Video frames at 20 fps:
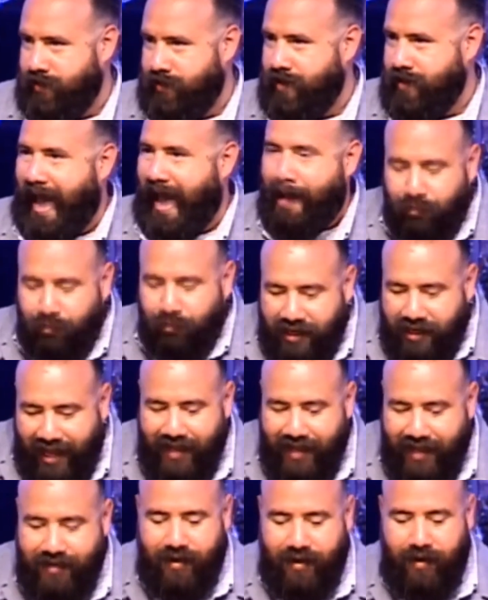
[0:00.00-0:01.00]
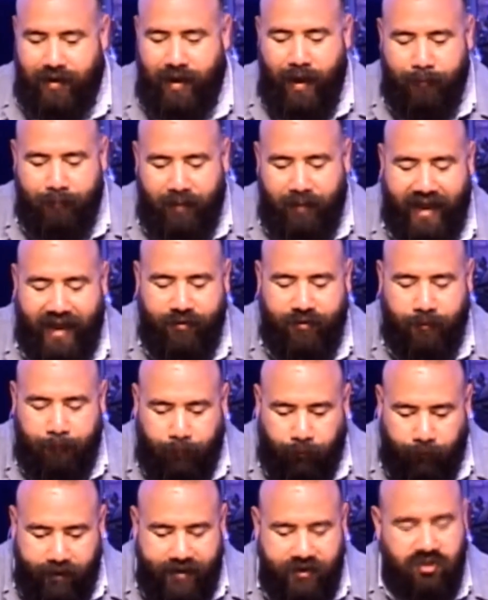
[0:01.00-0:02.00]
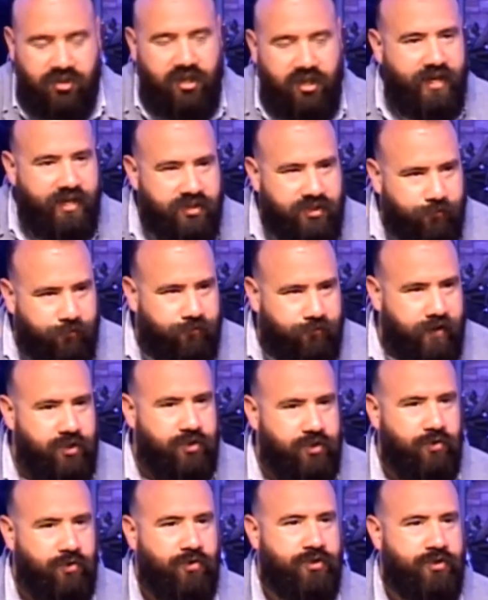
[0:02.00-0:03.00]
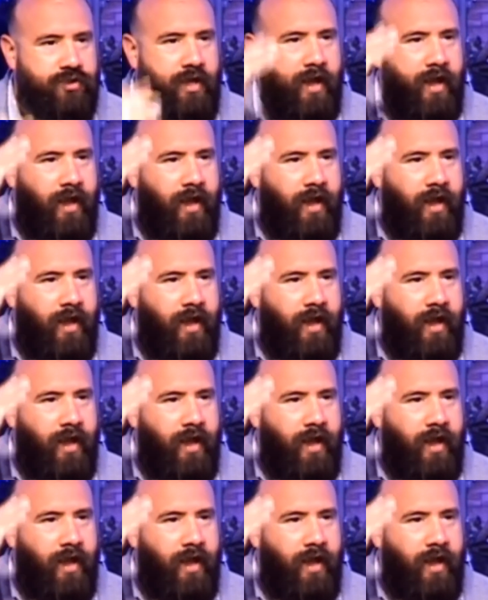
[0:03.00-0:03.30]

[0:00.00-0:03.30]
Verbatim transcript: apprehended by the priest and his officials,